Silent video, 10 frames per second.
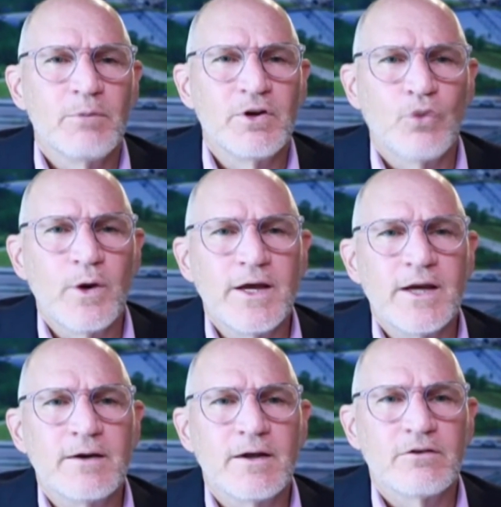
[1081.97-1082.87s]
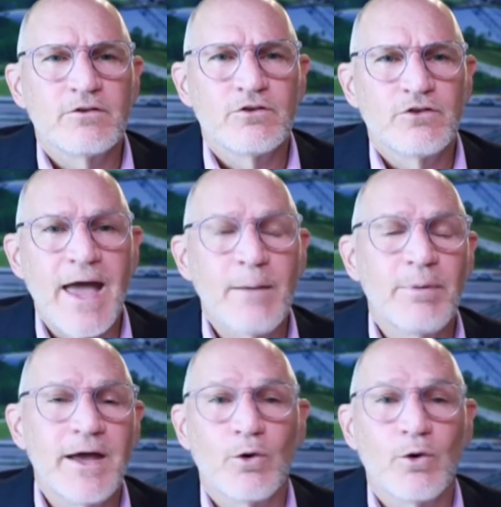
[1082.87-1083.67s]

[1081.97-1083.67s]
between Tampa and